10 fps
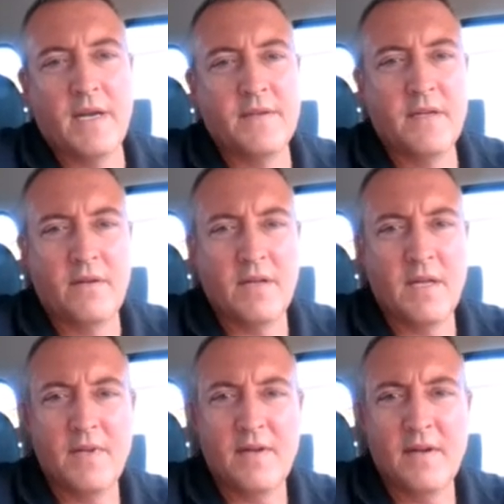I did a little
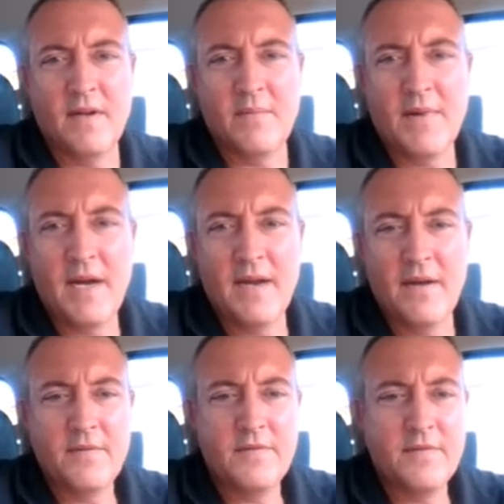update on the
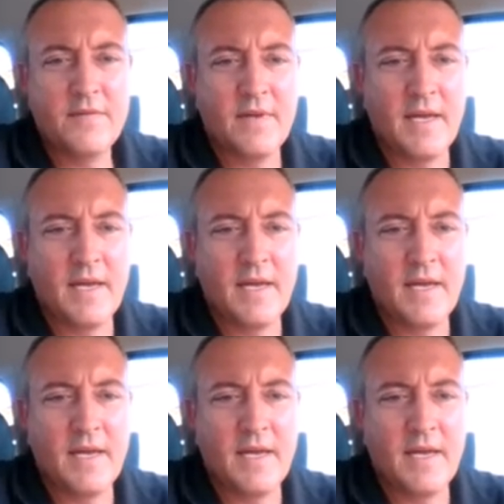BIOS,